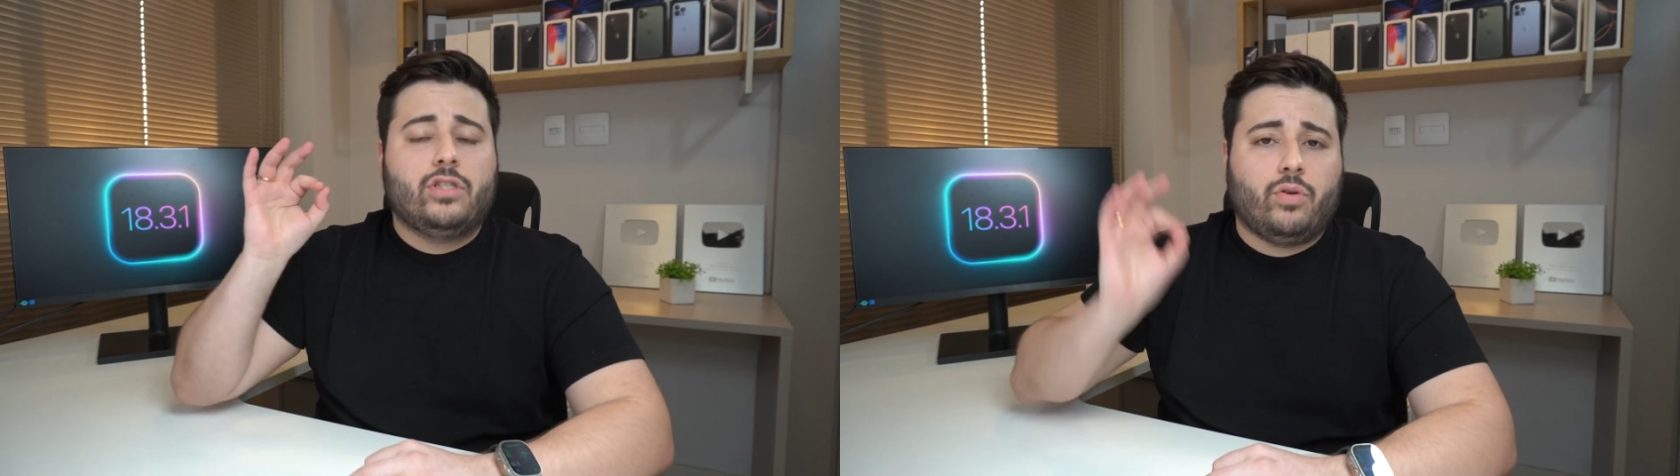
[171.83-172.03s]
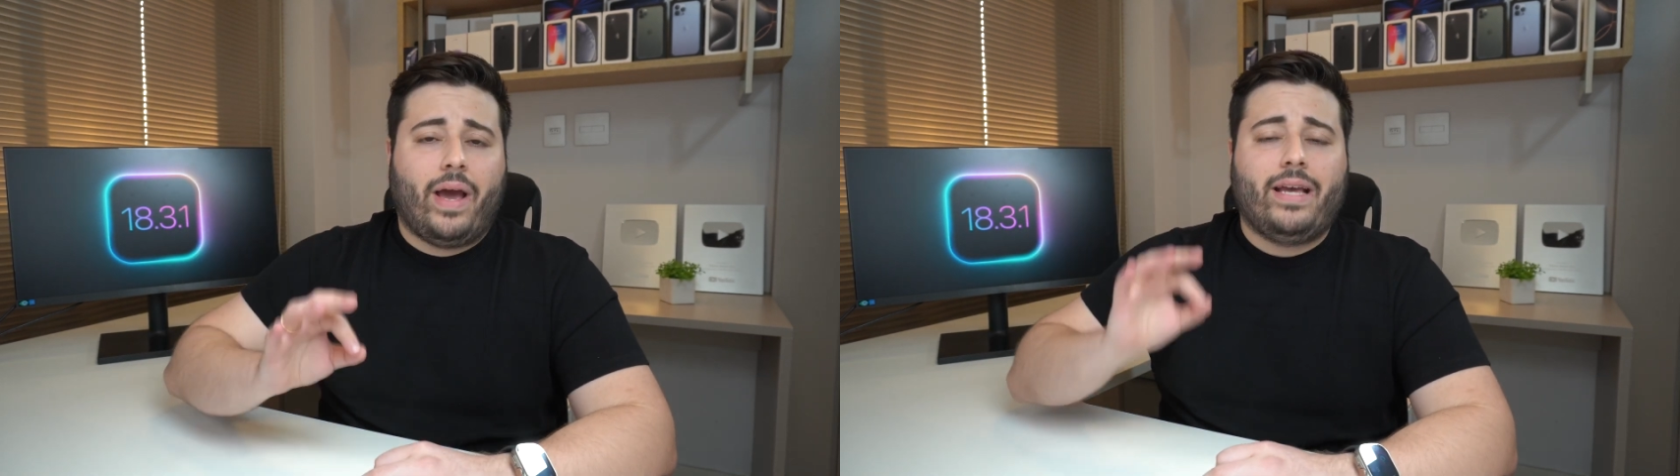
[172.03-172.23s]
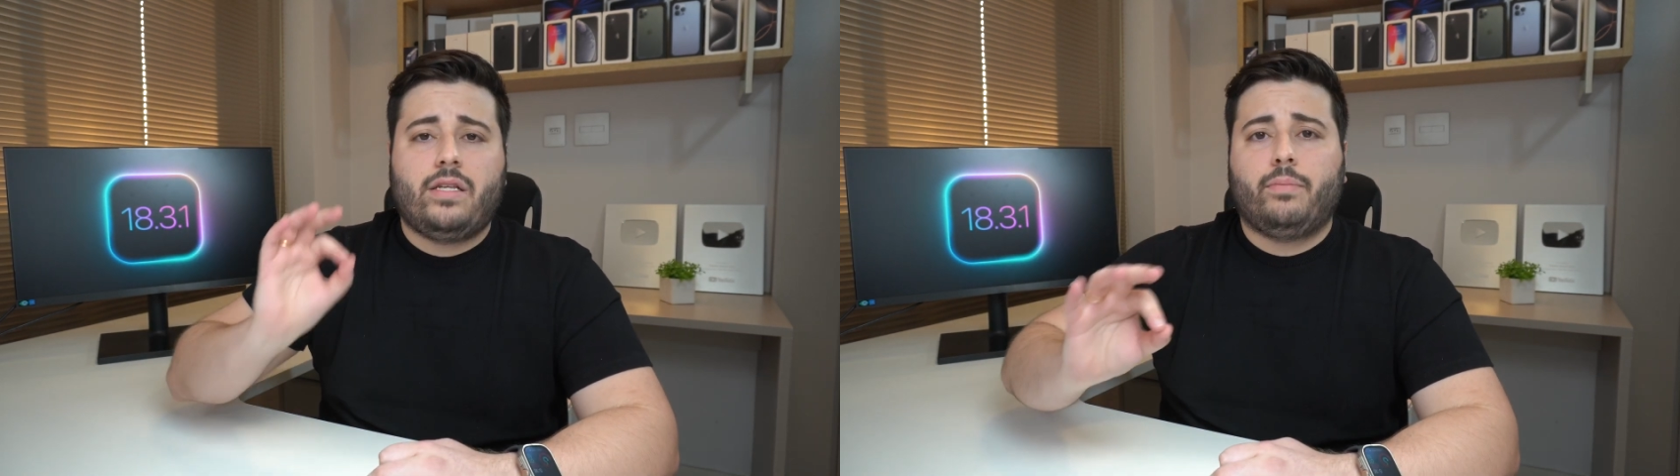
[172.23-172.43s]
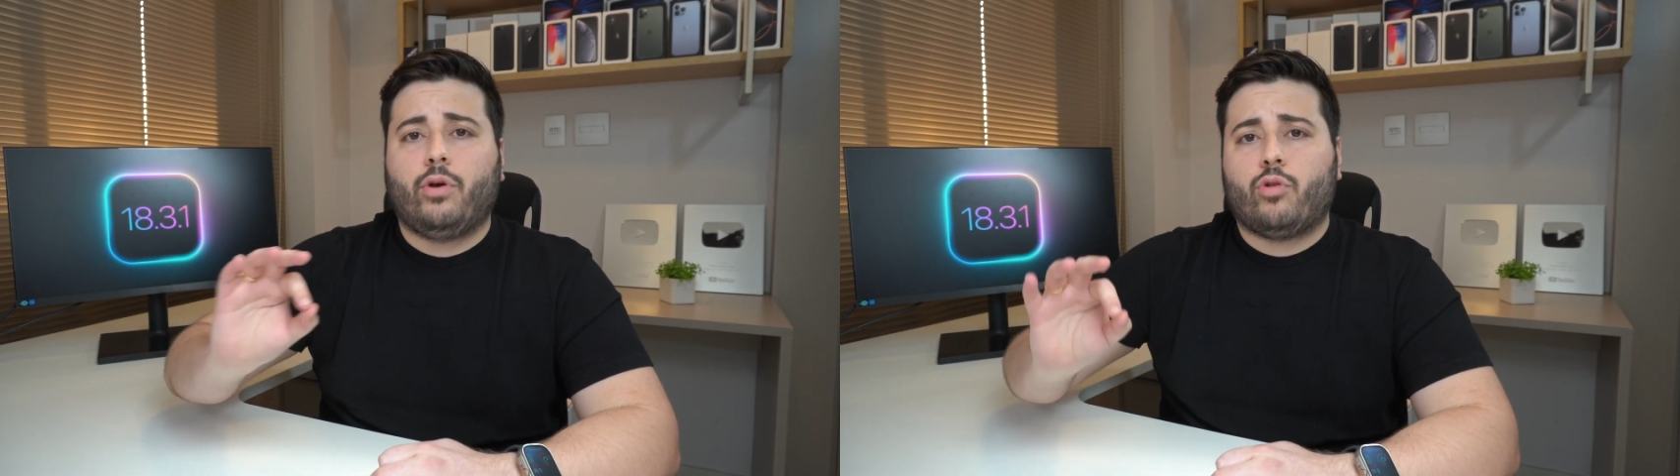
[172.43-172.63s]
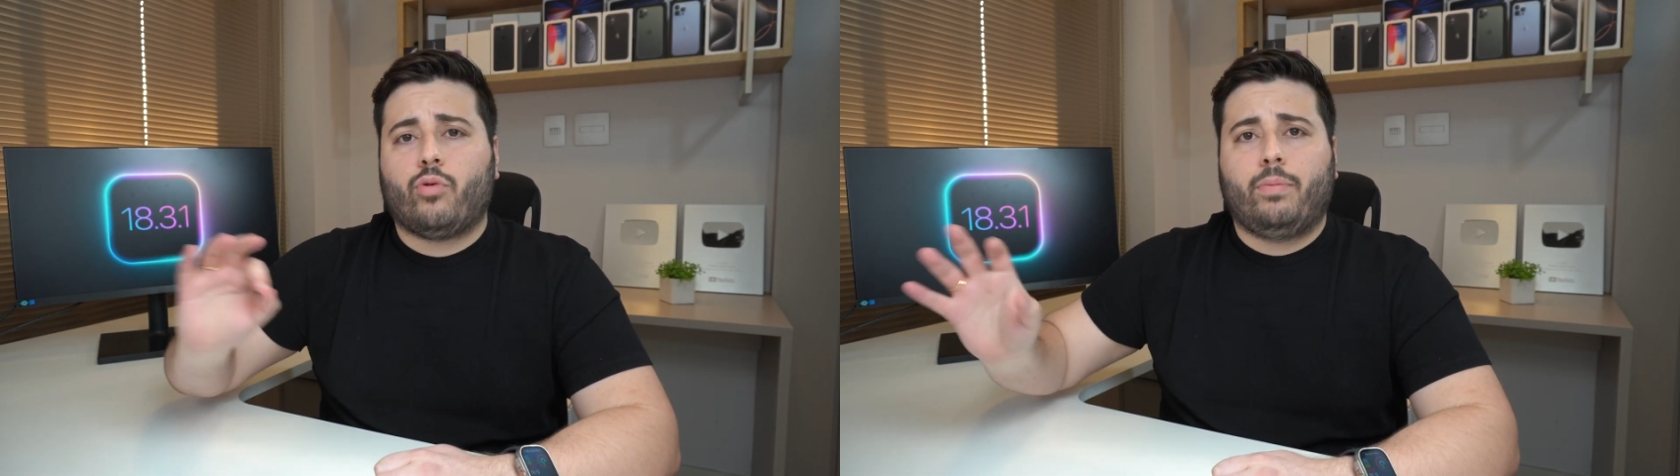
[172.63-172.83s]
to
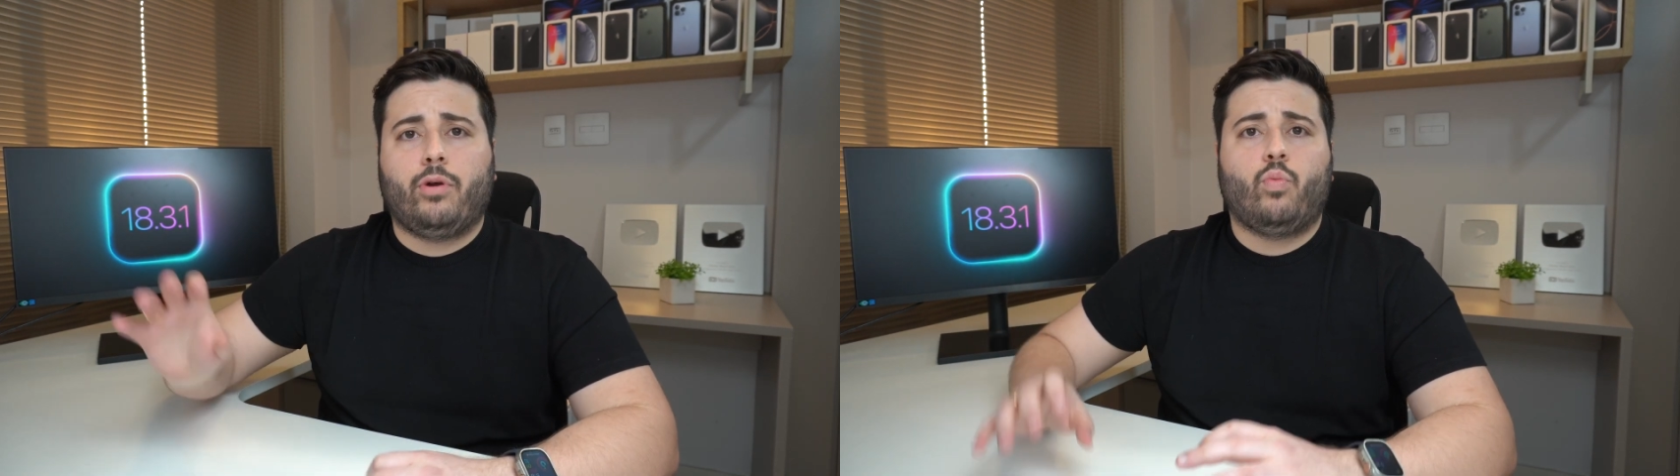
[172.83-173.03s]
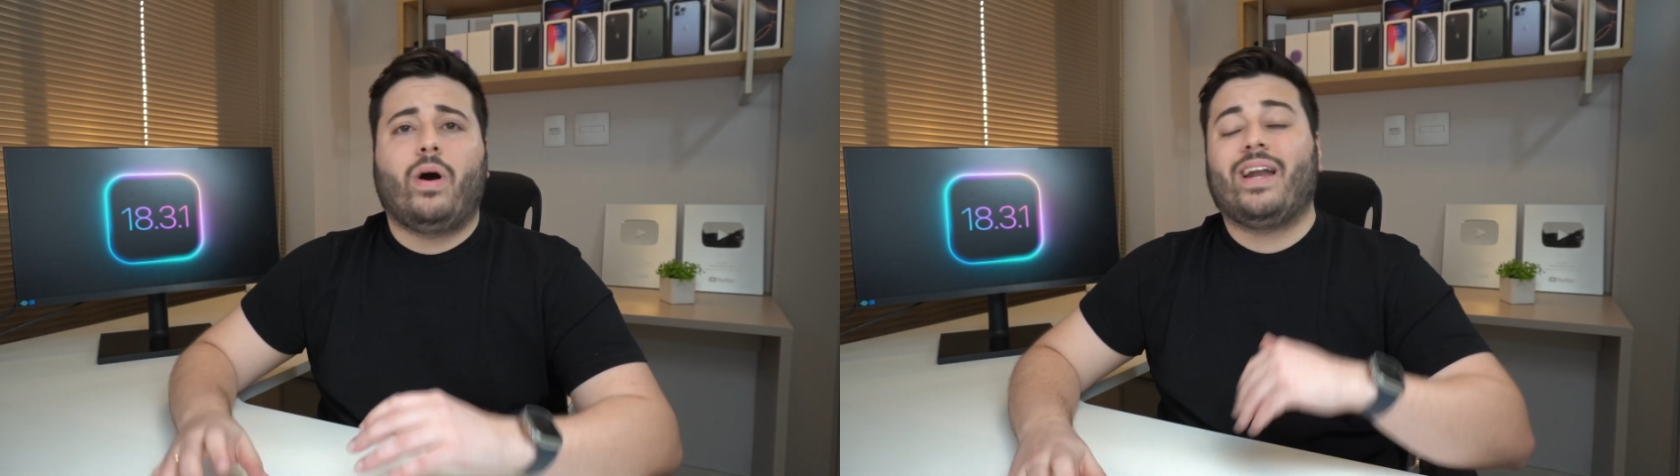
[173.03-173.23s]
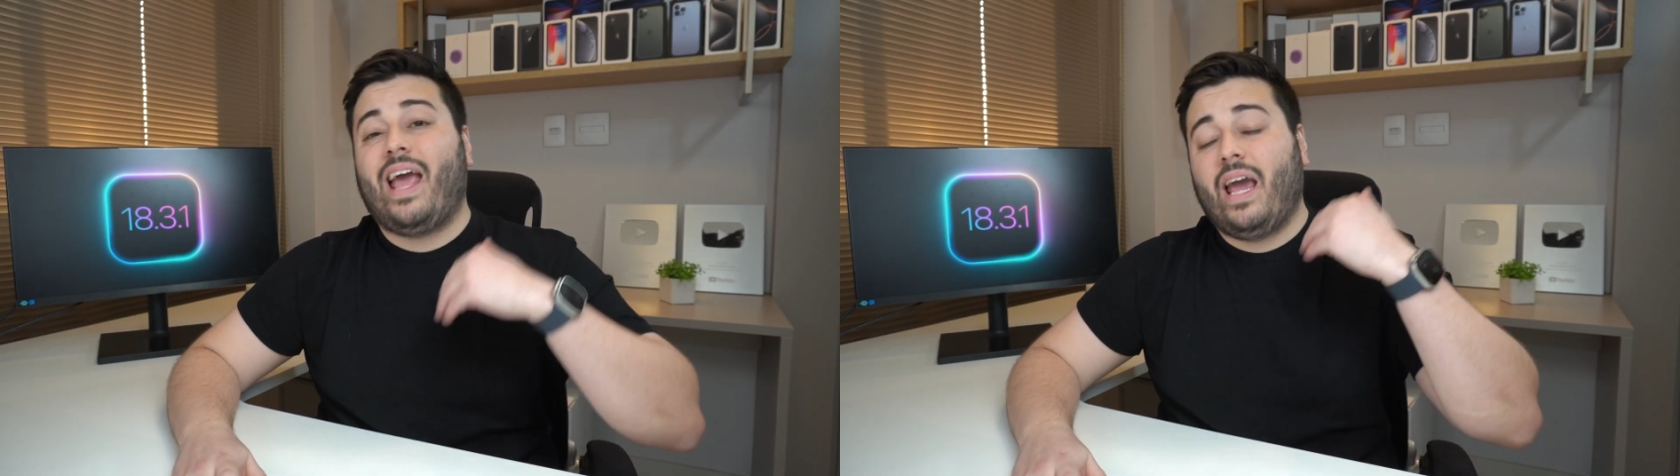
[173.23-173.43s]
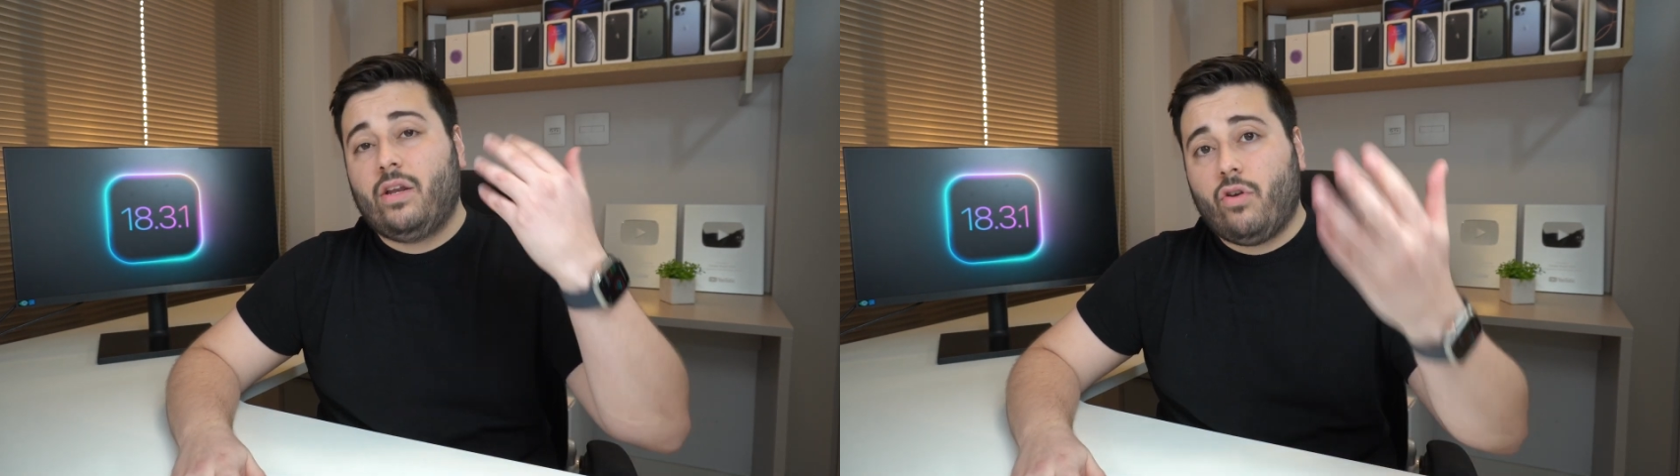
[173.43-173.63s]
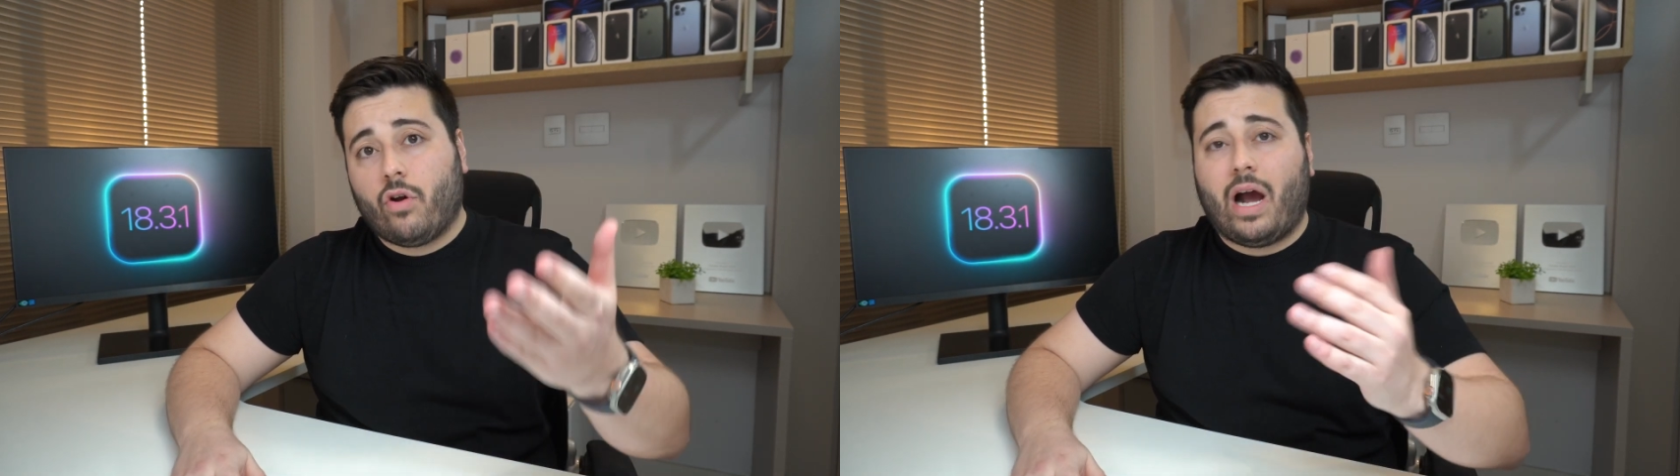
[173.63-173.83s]
18.3.1
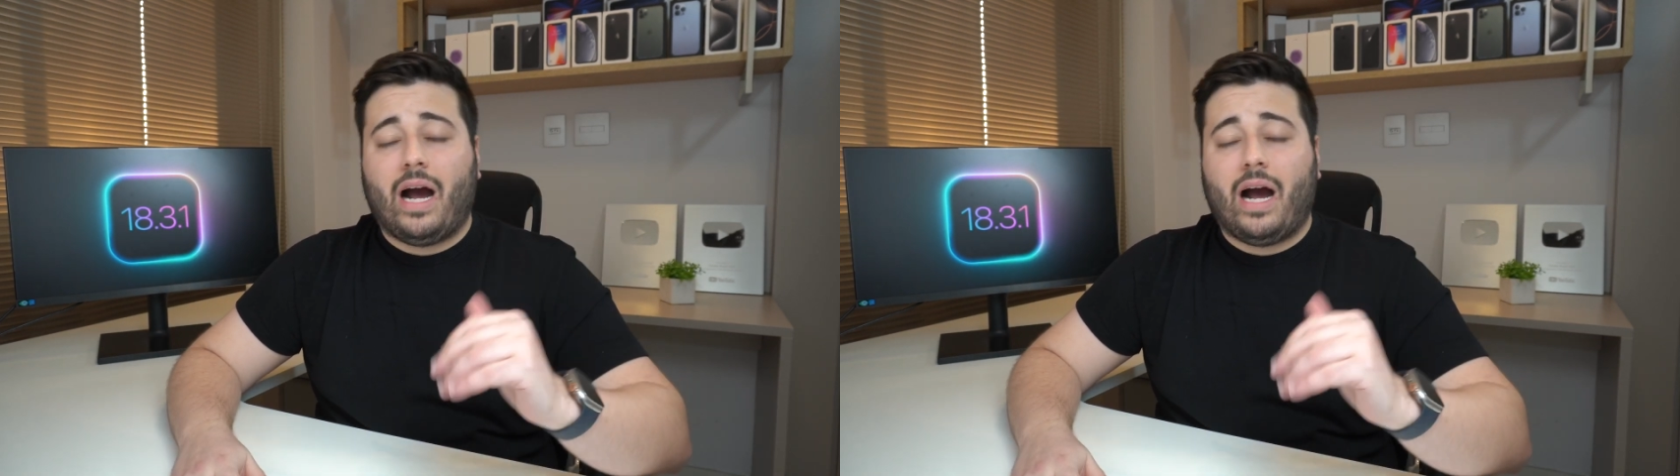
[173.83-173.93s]
and your